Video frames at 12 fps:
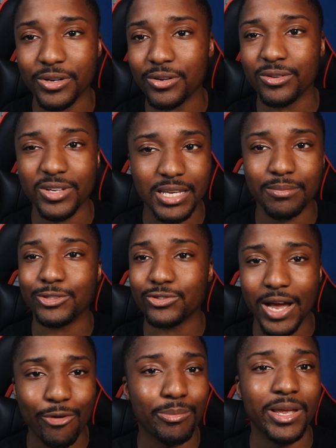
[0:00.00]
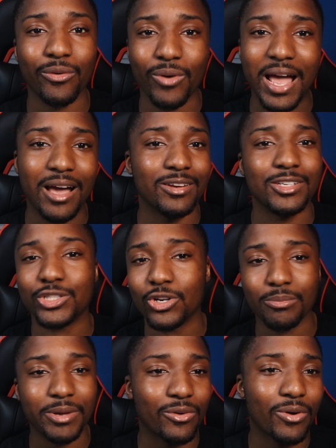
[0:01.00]
You know, chemo driving me around, he's
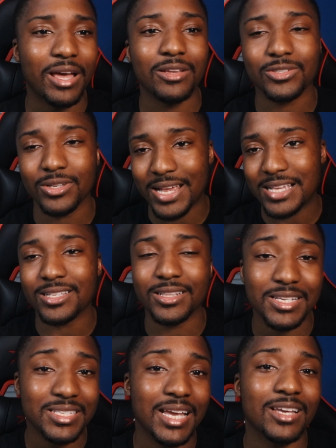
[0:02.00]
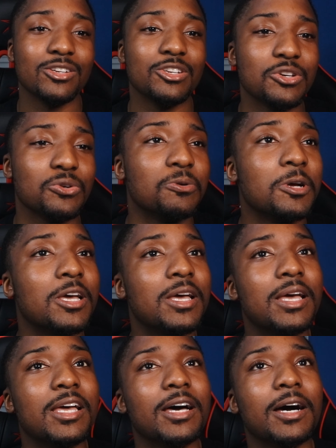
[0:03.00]
showing me around, so that's the least I can do.
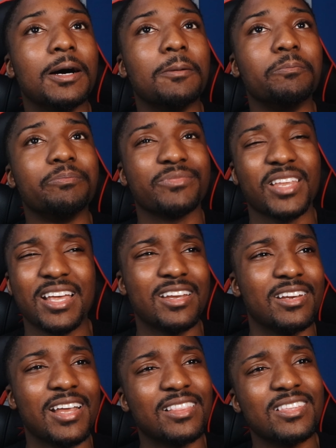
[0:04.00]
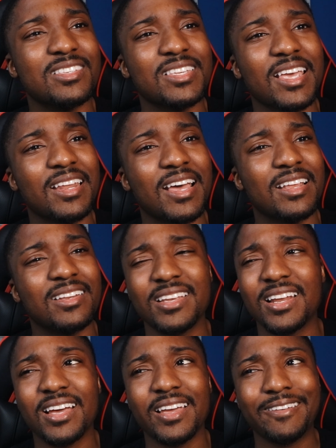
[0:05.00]
Um, I didn't have to say that,
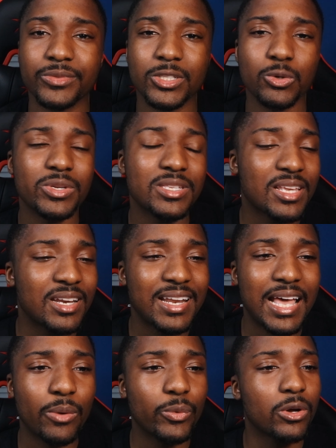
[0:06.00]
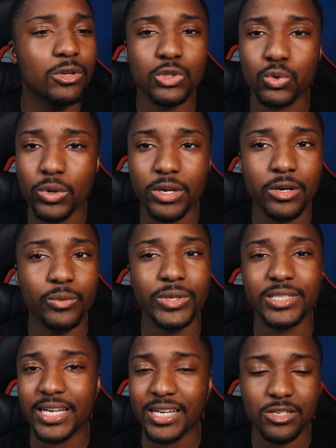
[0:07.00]
did I? So we sitting down, we on Twitter, we
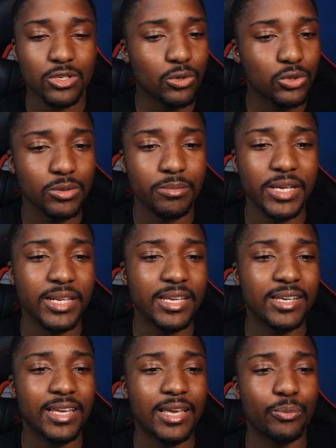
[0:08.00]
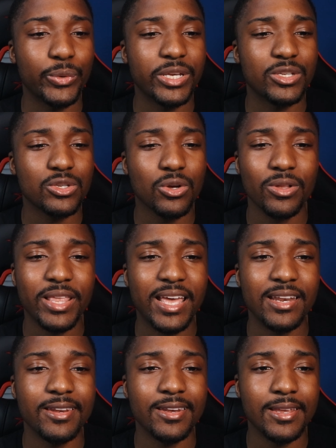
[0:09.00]
checking social media, and we saw
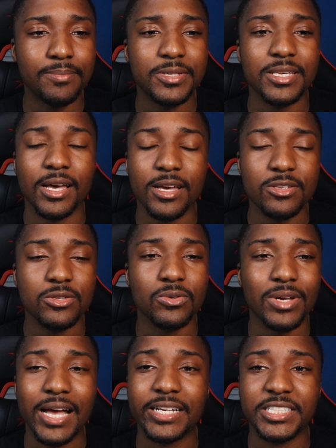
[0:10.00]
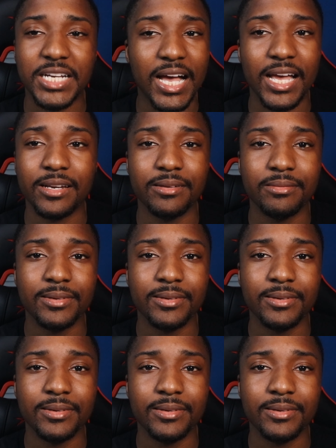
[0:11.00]
that Nipsey Hussle got shot.